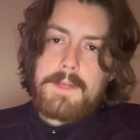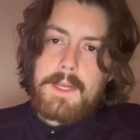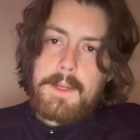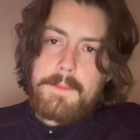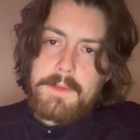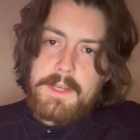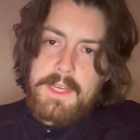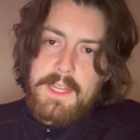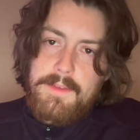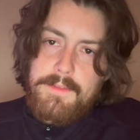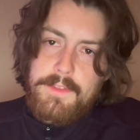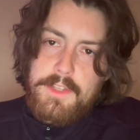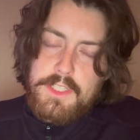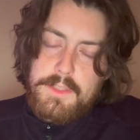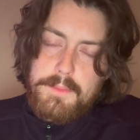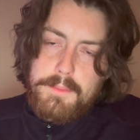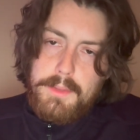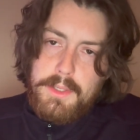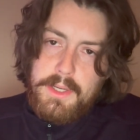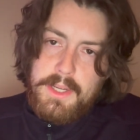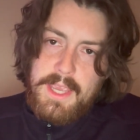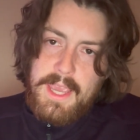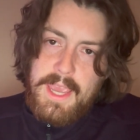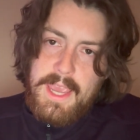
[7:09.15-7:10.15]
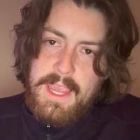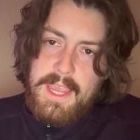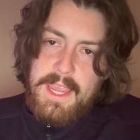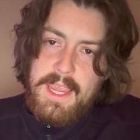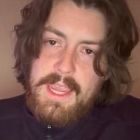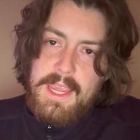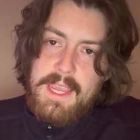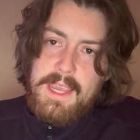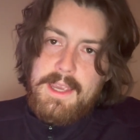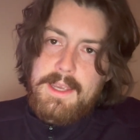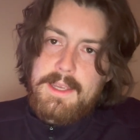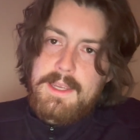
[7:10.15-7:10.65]
I'm going to give this book
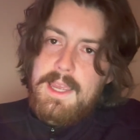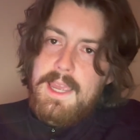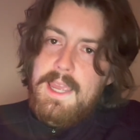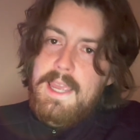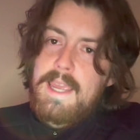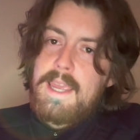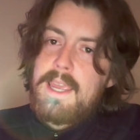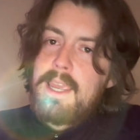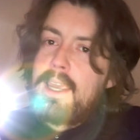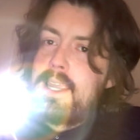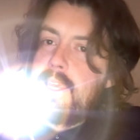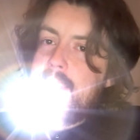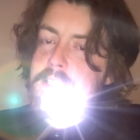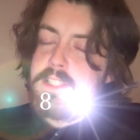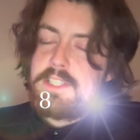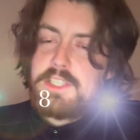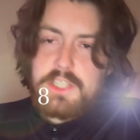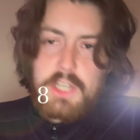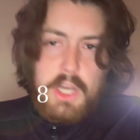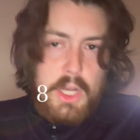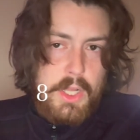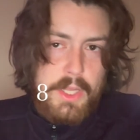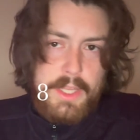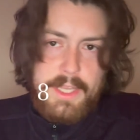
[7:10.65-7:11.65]
a solid